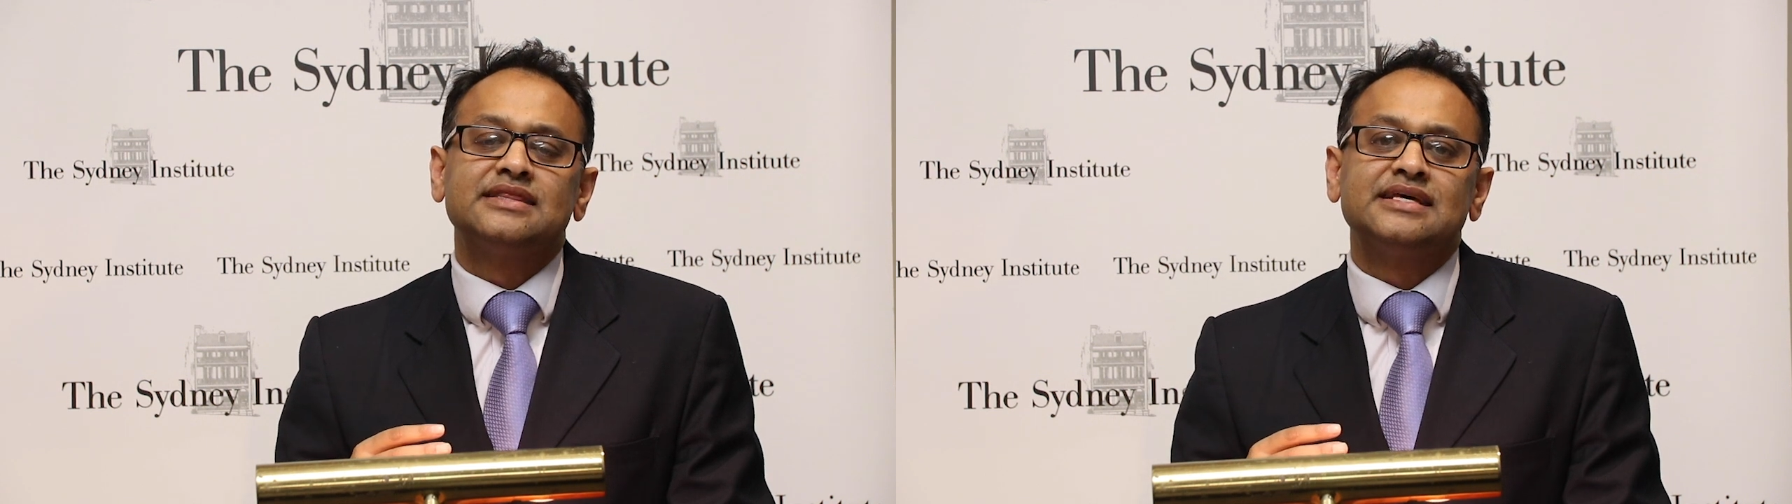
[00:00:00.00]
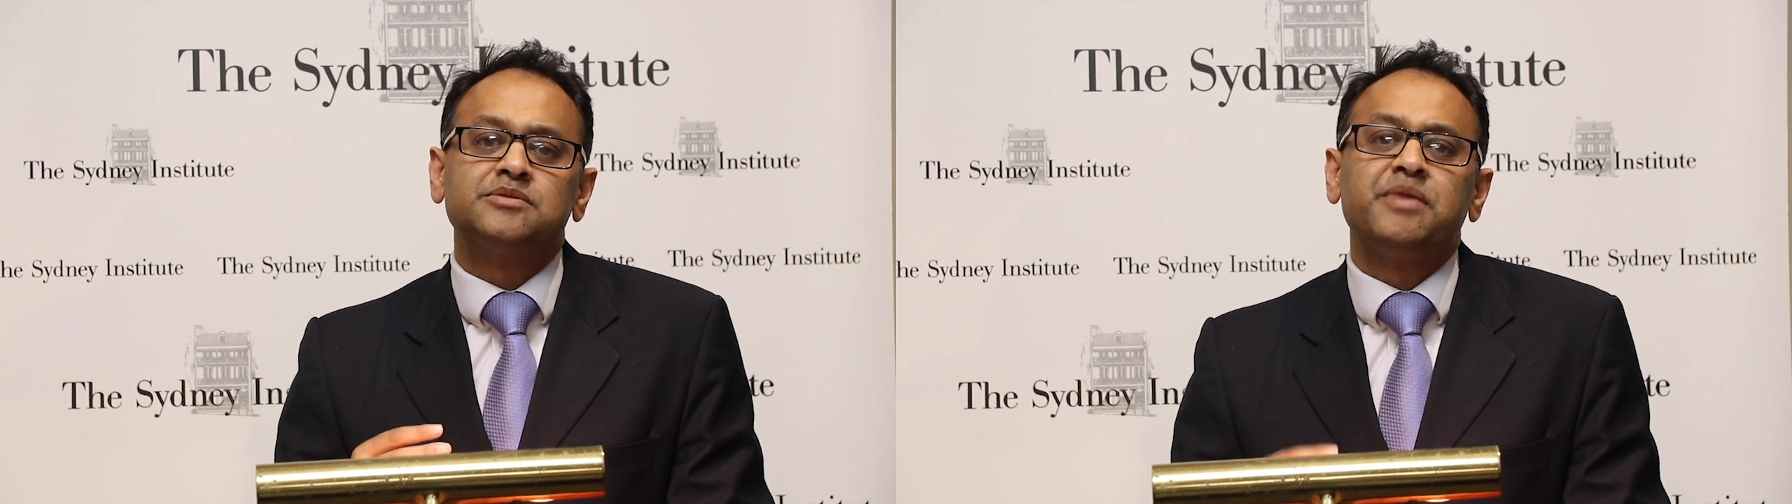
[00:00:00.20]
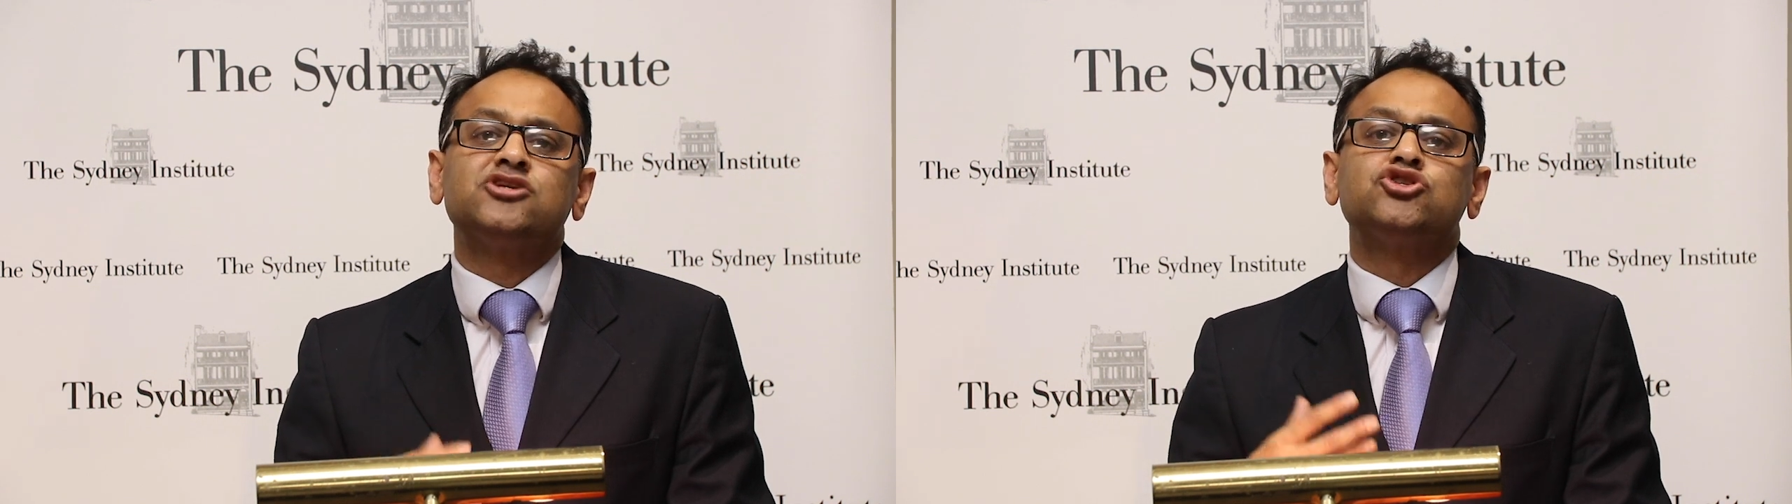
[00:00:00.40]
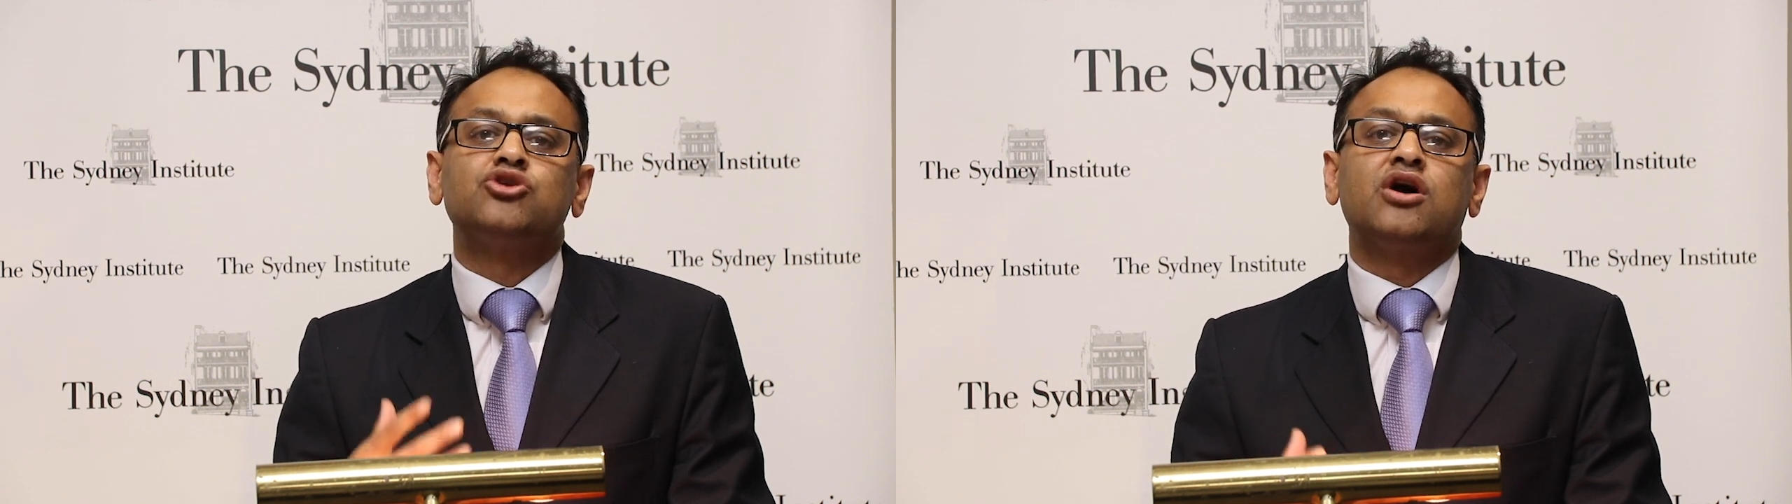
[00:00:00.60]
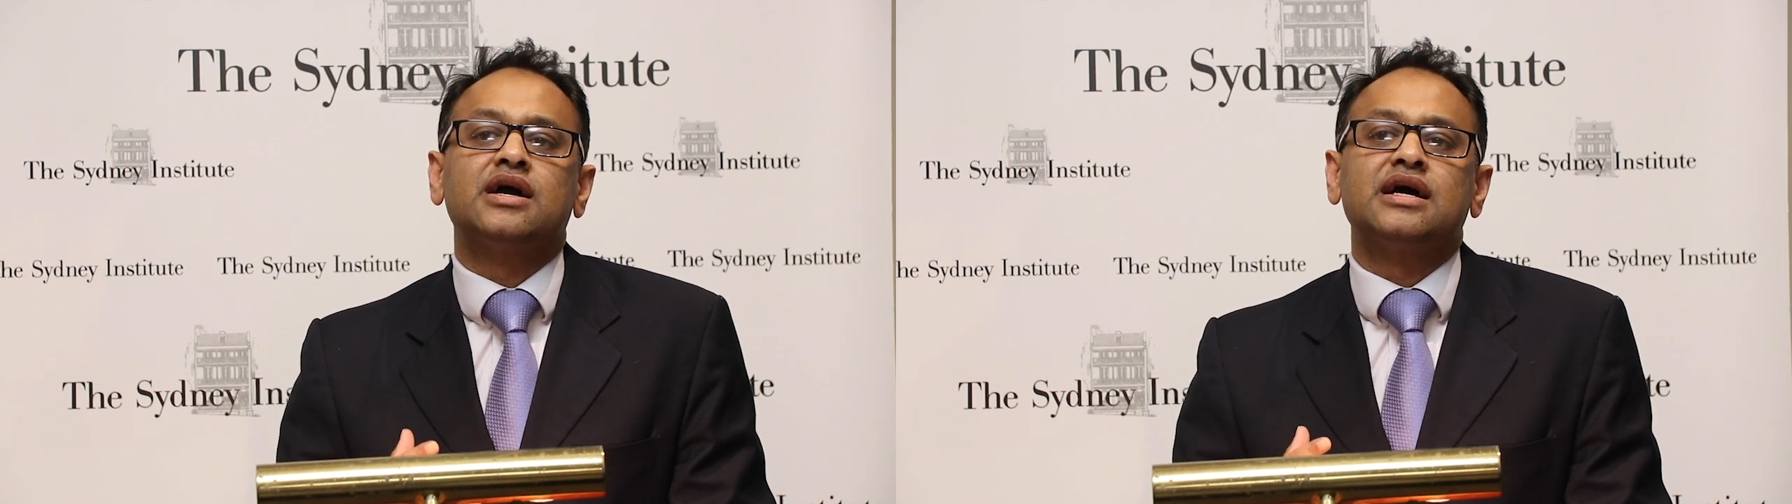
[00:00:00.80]
there's a much
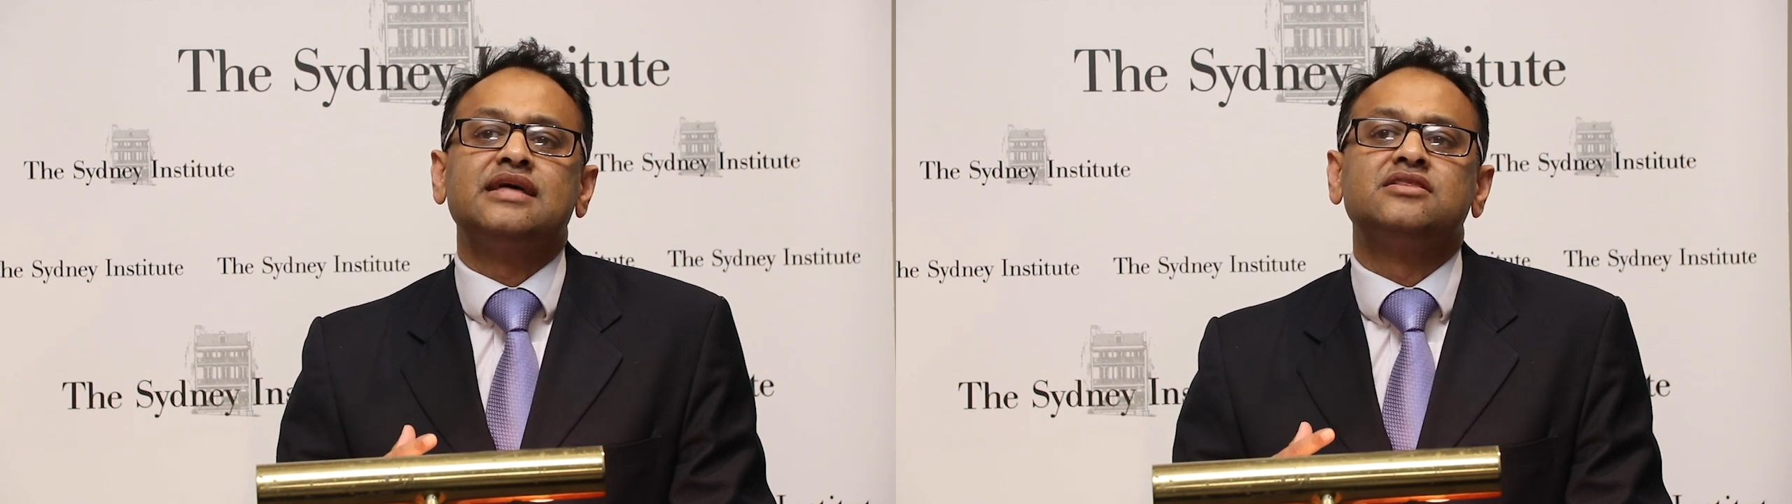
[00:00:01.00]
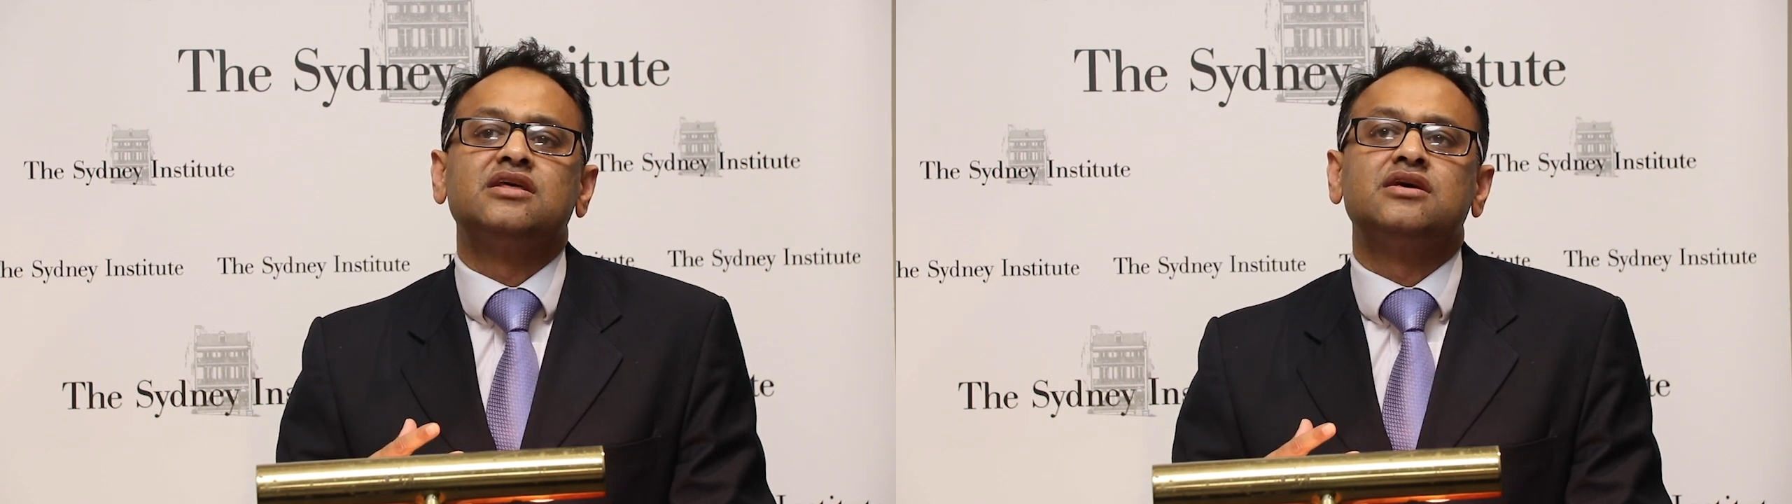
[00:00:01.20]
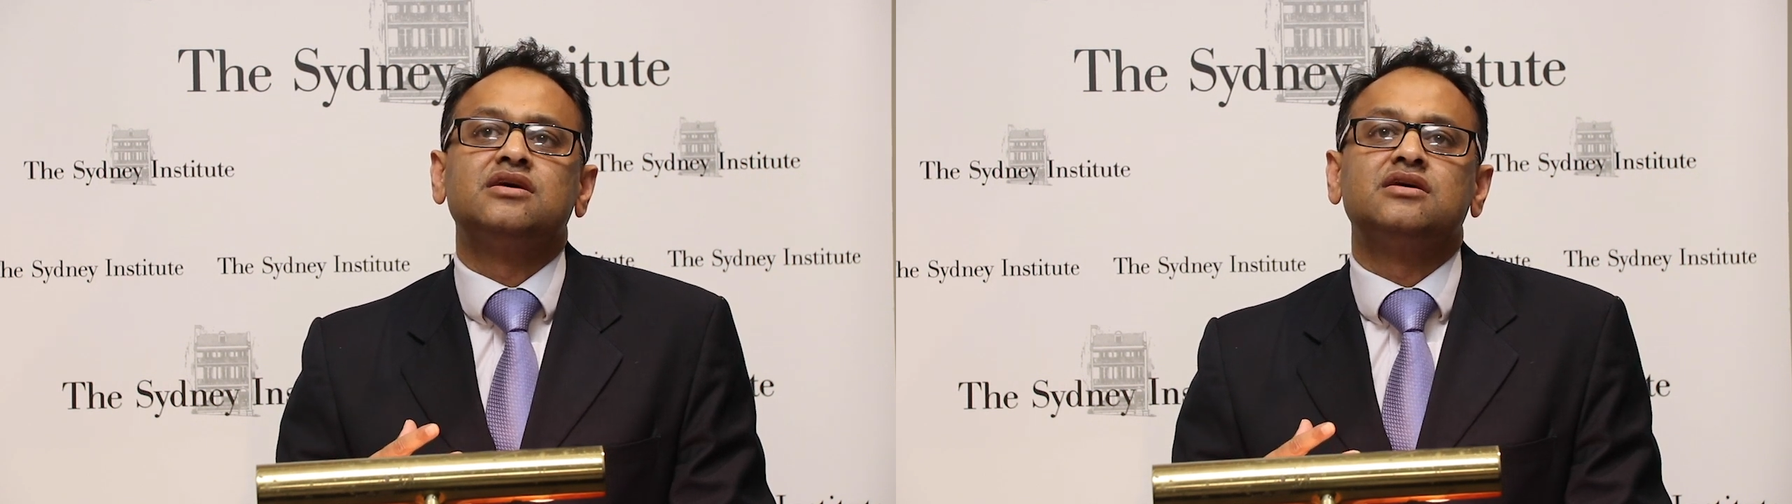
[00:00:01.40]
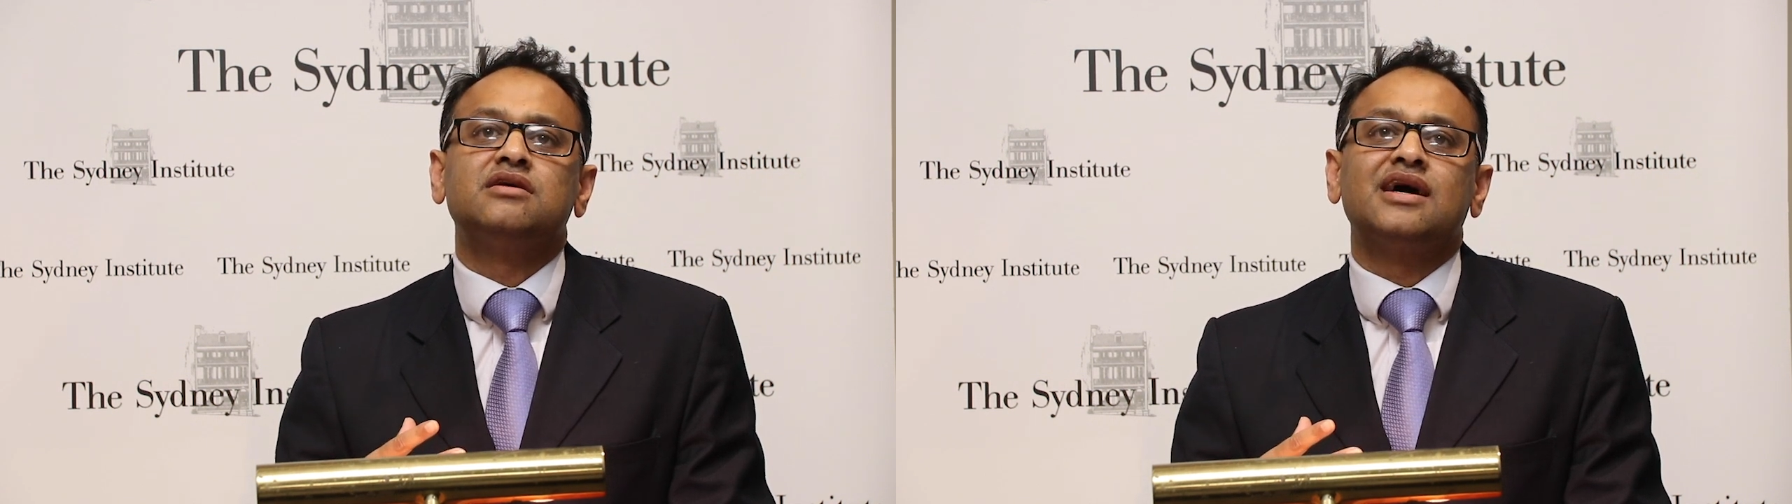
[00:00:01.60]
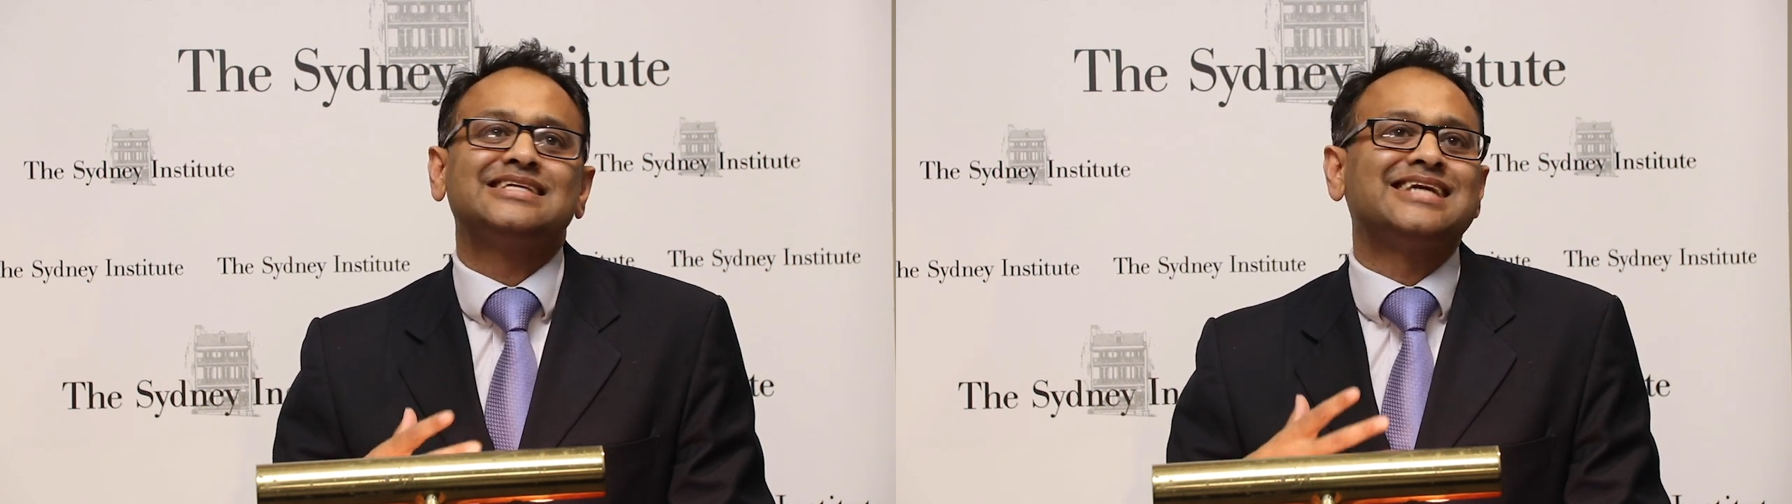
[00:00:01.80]
stronger,
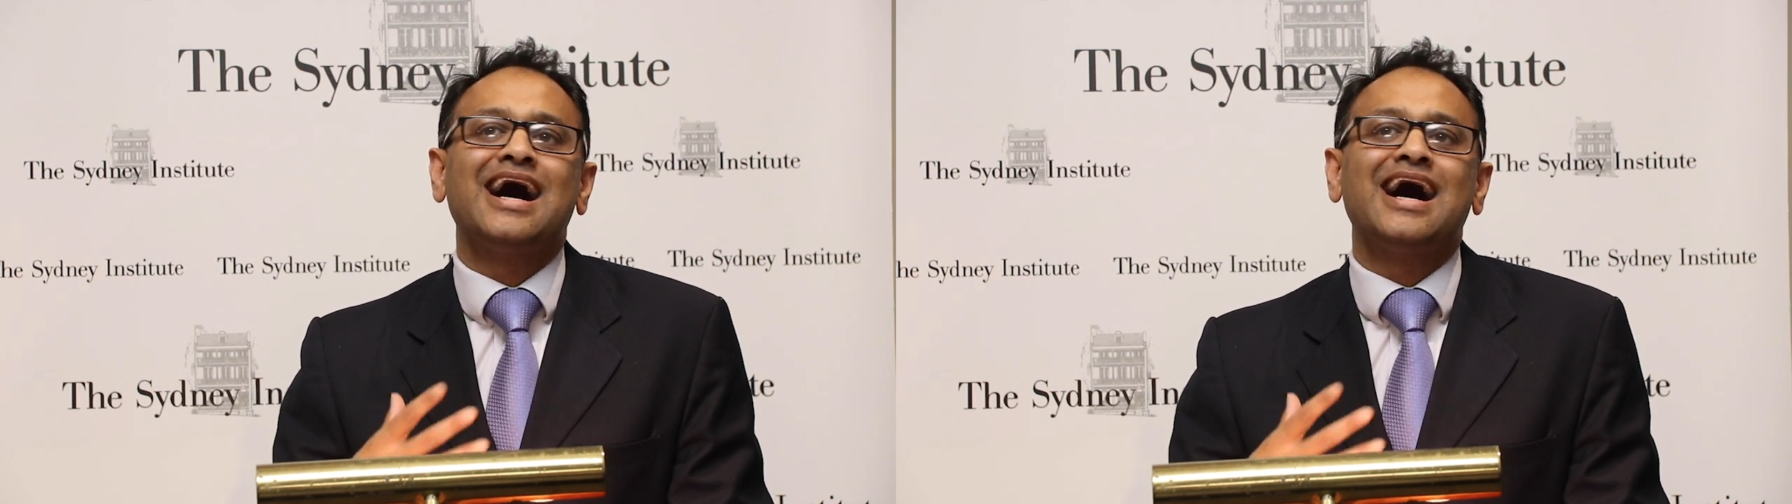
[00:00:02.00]
a